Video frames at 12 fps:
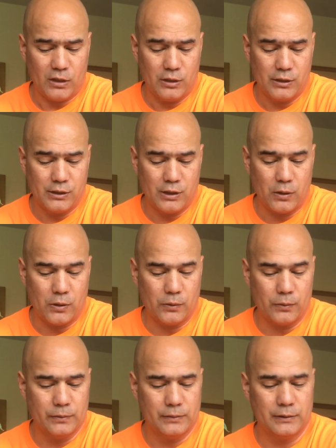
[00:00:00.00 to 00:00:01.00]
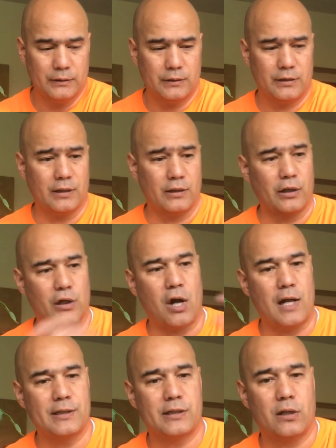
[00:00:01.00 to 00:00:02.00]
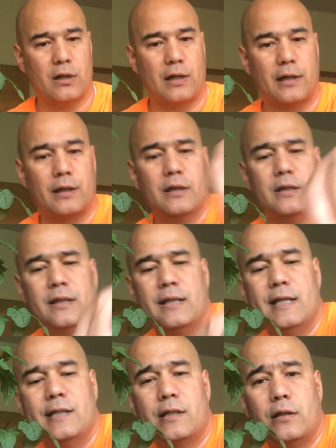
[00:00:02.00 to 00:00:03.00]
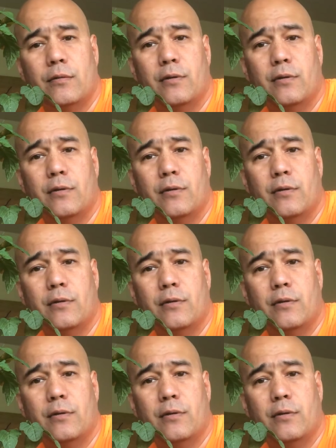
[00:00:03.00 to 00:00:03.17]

So the costs are, these